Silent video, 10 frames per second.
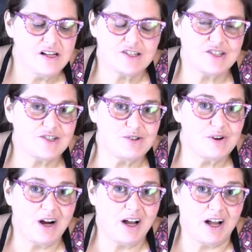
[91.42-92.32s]
Just
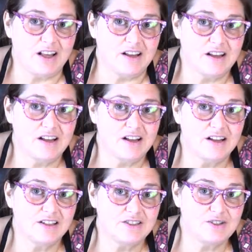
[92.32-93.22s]
too hot,
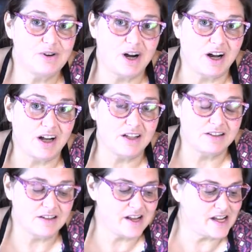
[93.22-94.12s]
too hot.
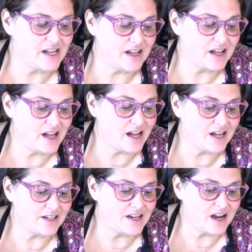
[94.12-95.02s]

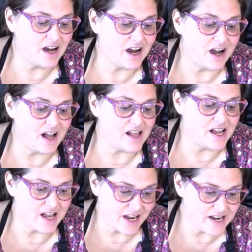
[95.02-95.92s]
And I
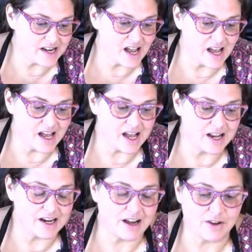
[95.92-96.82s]
ate
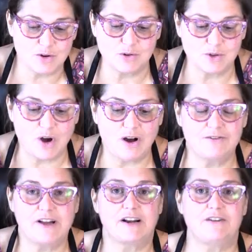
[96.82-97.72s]
and I cooled
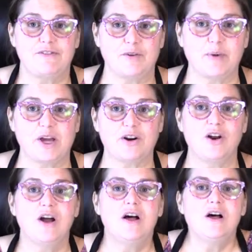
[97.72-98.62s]
off and I feel
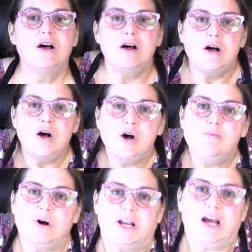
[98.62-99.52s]
better, but